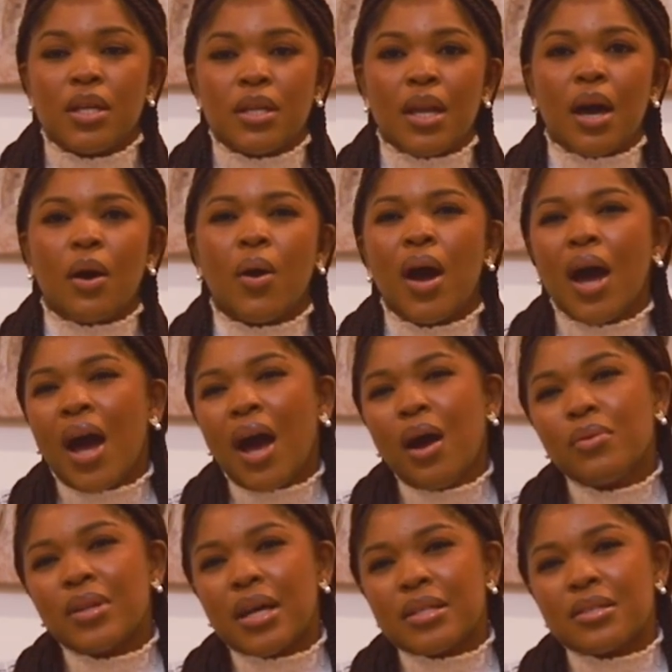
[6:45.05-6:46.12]
Now,
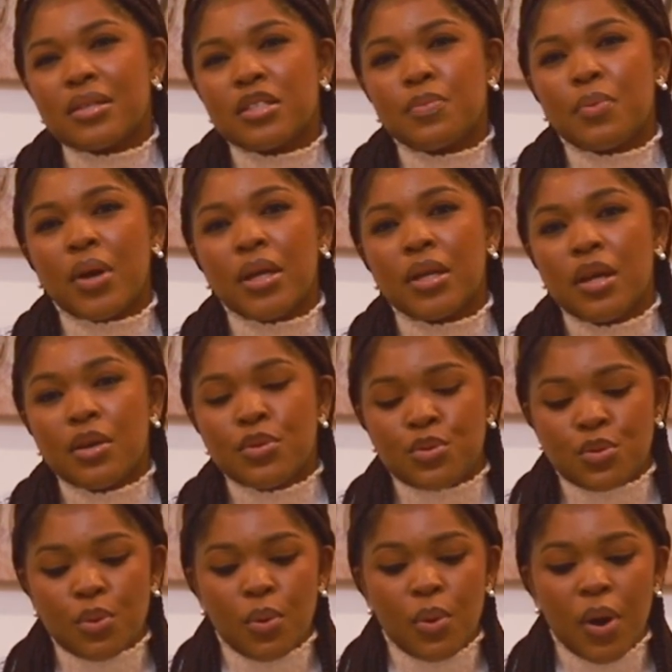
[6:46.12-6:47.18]
how does it spread?
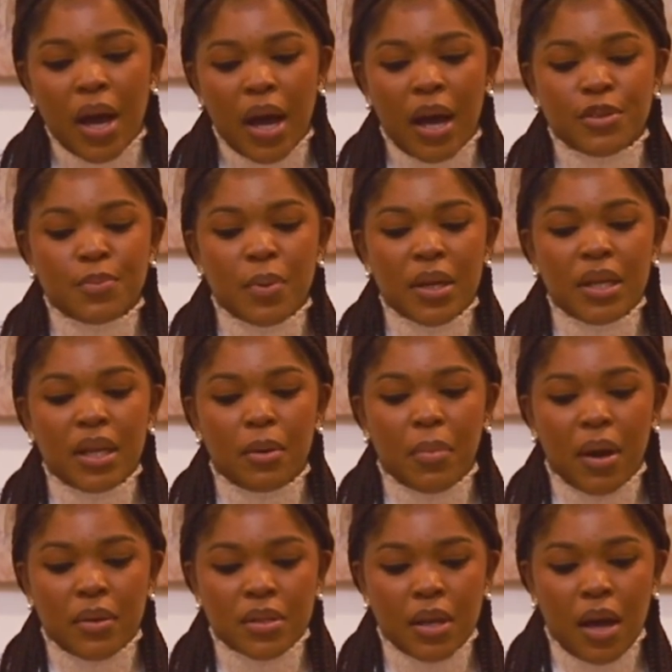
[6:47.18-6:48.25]
So I've spoken
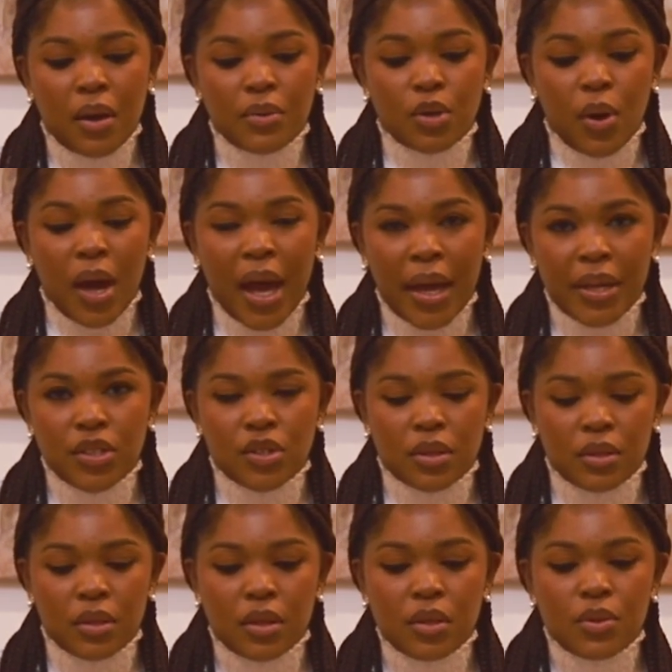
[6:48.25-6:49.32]
about how your
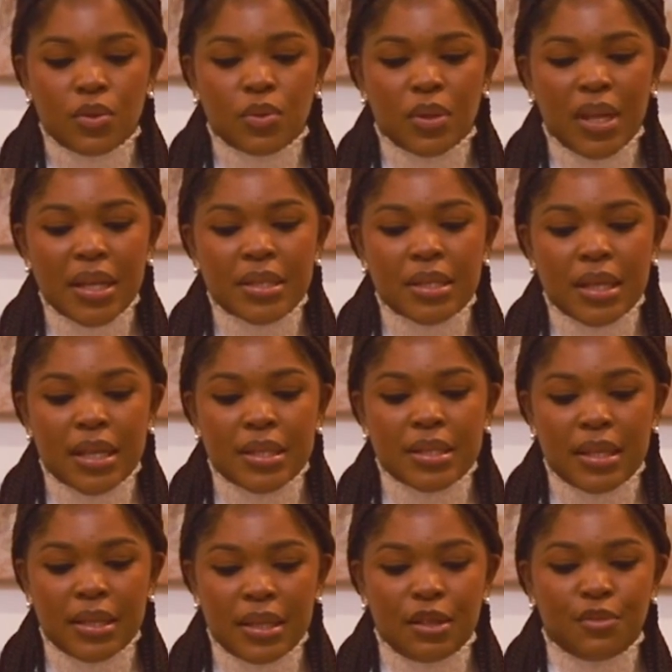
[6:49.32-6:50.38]
hygiene, so that is an
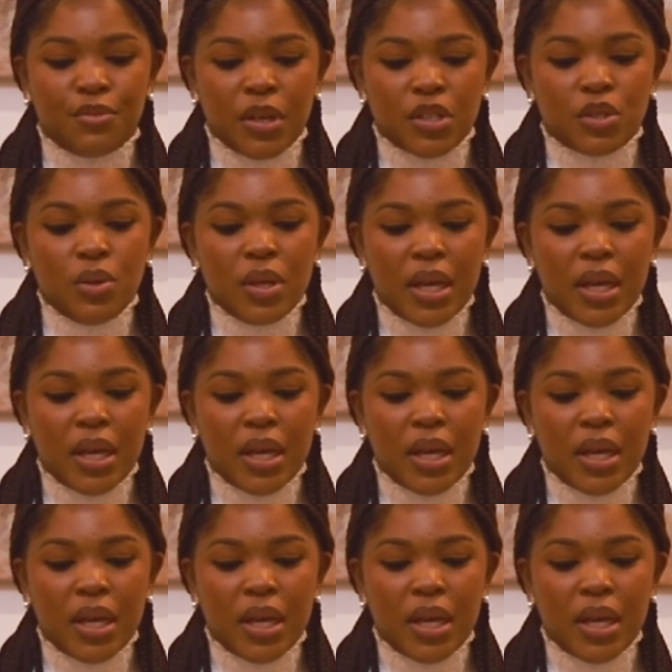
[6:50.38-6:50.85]
ascending infection.